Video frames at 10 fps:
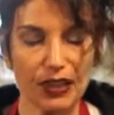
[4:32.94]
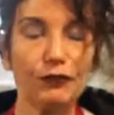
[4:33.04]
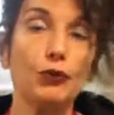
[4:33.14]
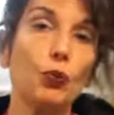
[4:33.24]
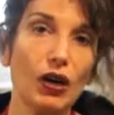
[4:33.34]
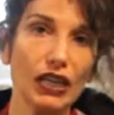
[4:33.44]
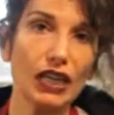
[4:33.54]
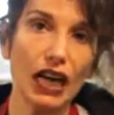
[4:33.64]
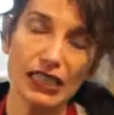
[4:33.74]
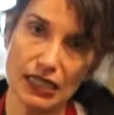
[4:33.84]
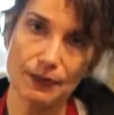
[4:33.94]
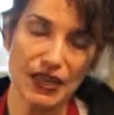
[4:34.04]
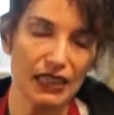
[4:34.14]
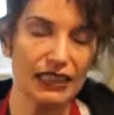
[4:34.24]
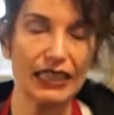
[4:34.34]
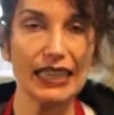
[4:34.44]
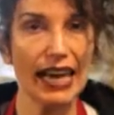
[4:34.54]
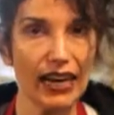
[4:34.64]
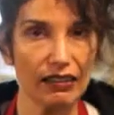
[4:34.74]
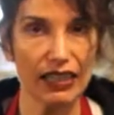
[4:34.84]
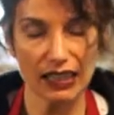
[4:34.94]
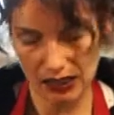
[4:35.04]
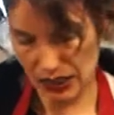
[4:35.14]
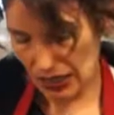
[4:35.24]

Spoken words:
if you want to cut something like a carrot,